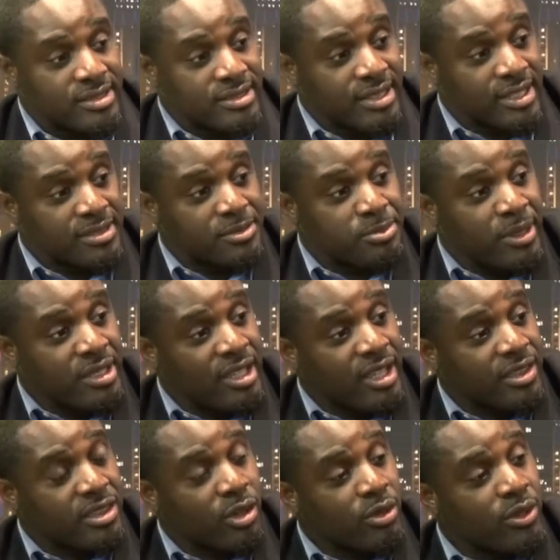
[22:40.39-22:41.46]
that's been there
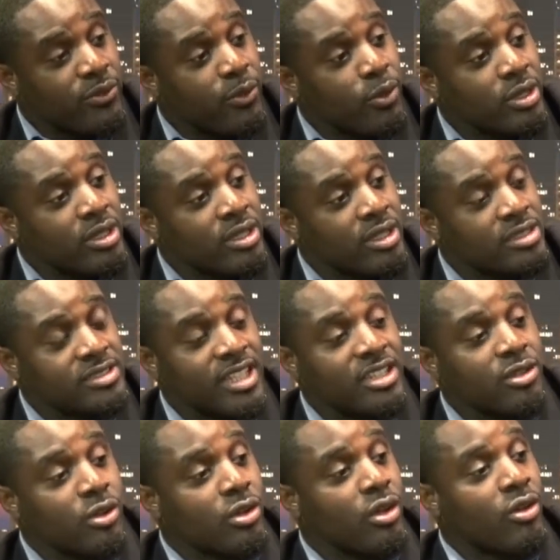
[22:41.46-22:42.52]
30, 40 years, they
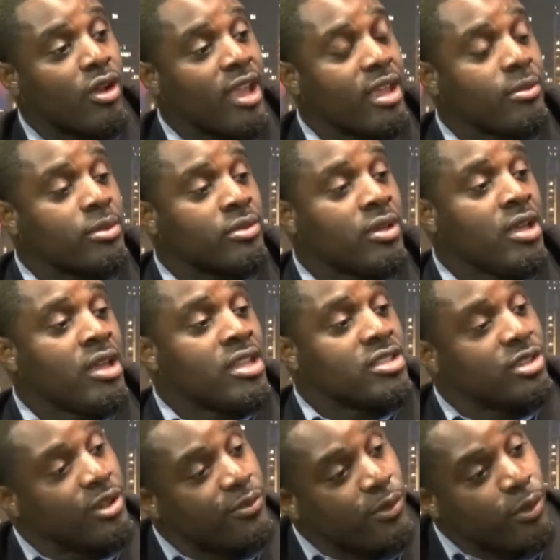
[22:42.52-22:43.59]
no longer able
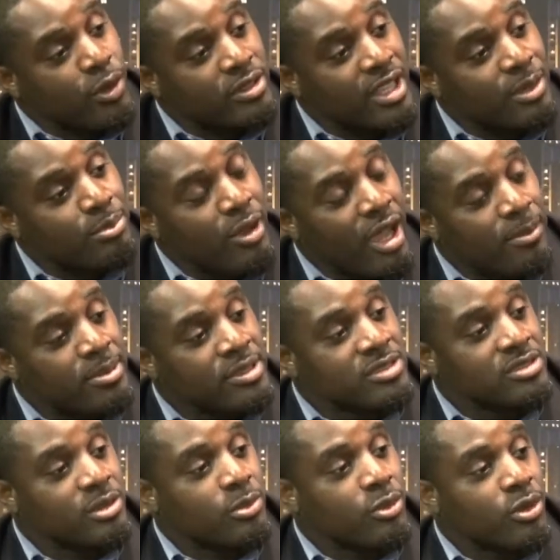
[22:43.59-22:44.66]
to afford their properties
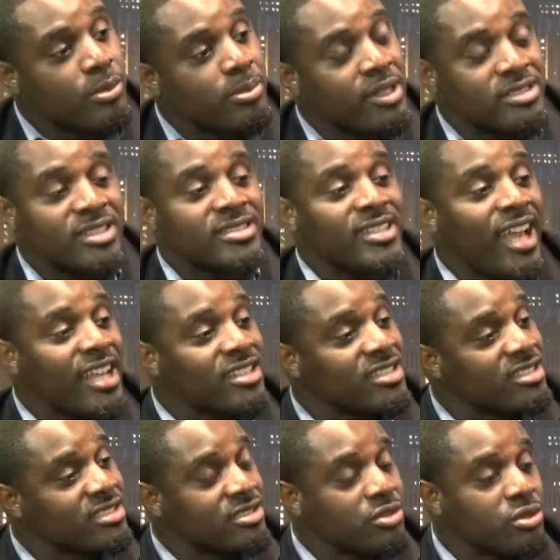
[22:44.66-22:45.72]
no more because the taxes
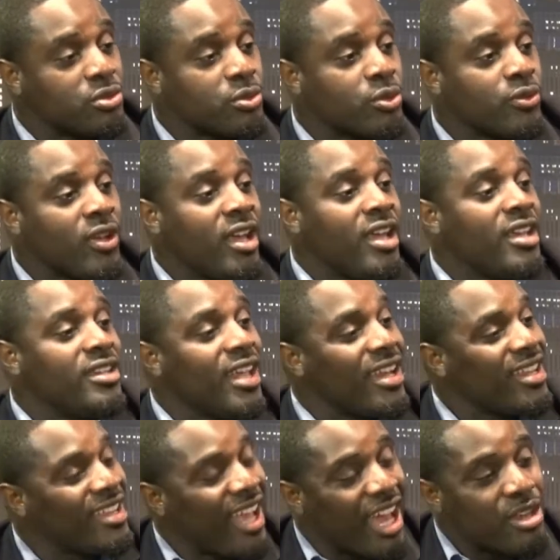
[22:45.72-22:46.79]
is through the roof. Now
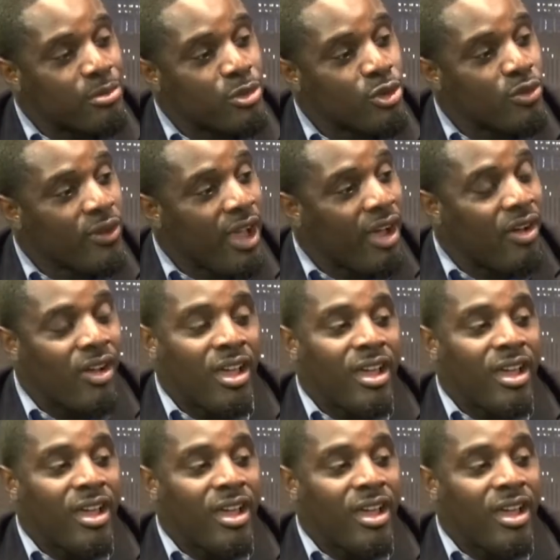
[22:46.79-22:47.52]
they got to move out.